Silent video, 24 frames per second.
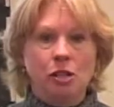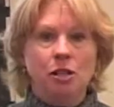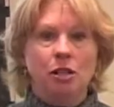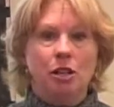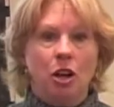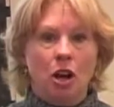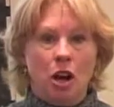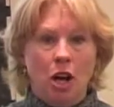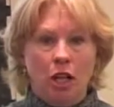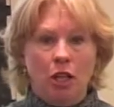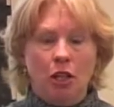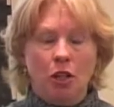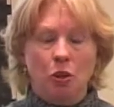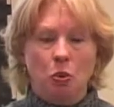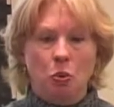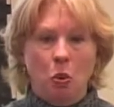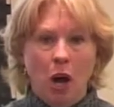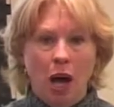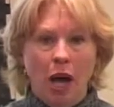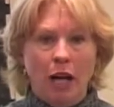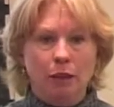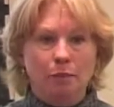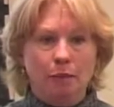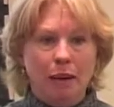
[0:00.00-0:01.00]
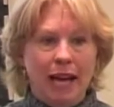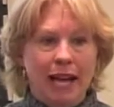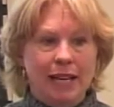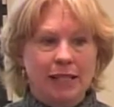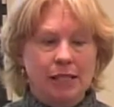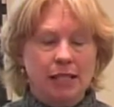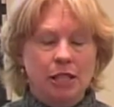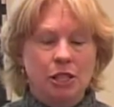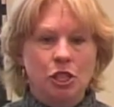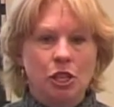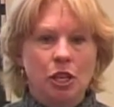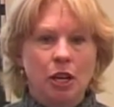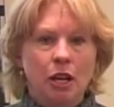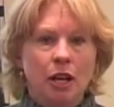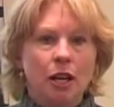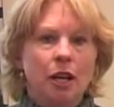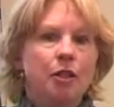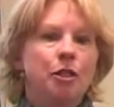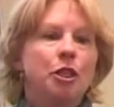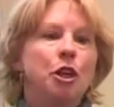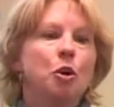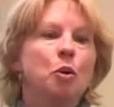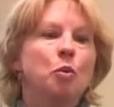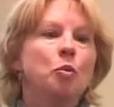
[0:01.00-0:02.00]
the Call of the Wild passage,
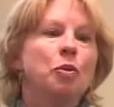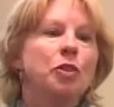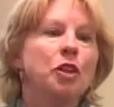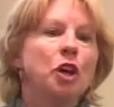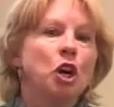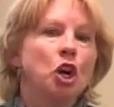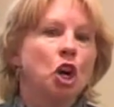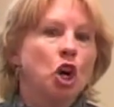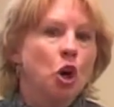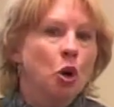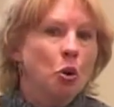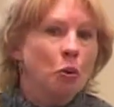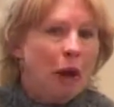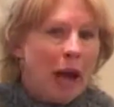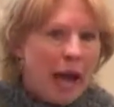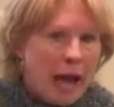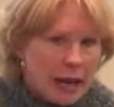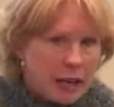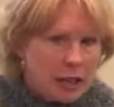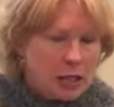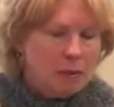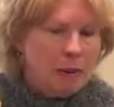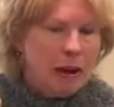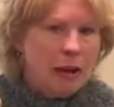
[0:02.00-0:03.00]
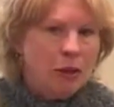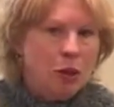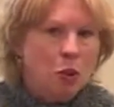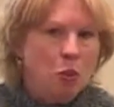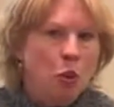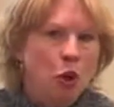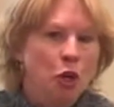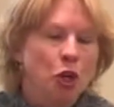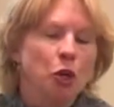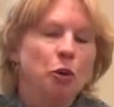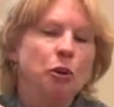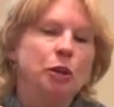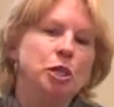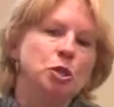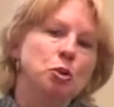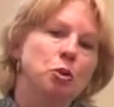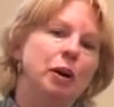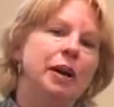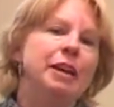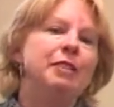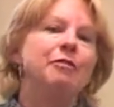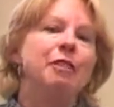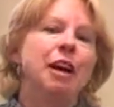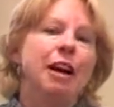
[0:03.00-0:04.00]
they're correct about the word only
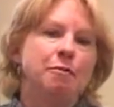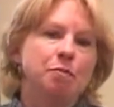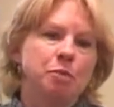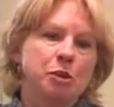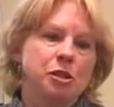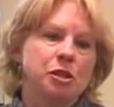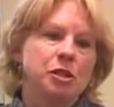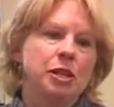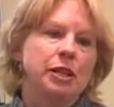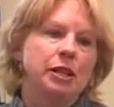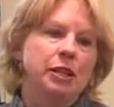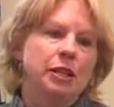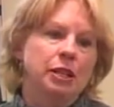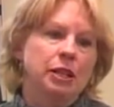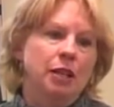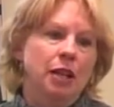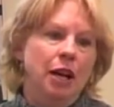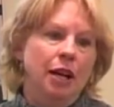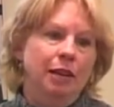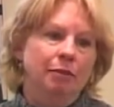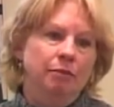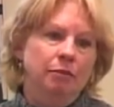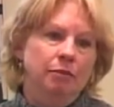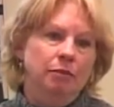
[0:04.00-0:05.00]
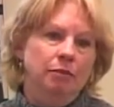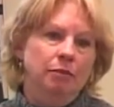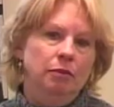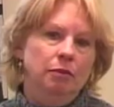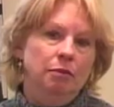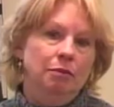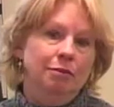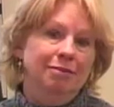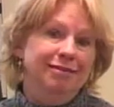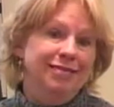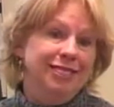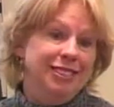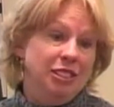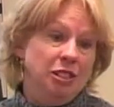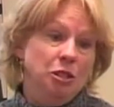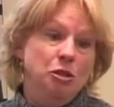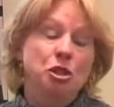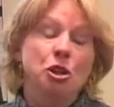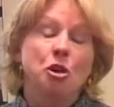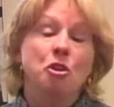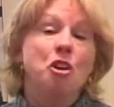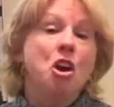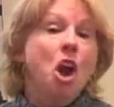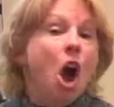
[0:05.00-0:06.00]
25% of the time. Those
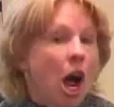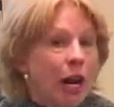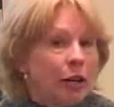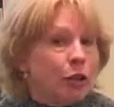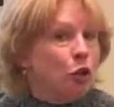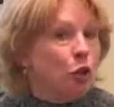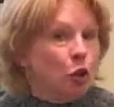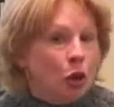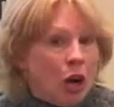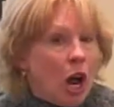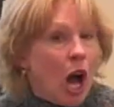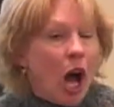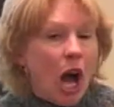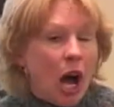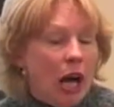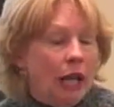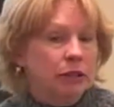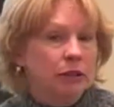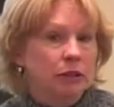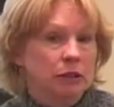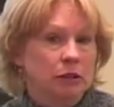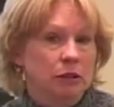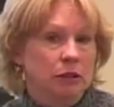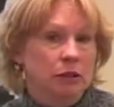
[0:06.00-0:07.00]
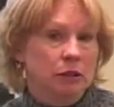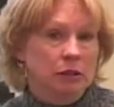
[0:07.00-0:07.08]
are not good odds.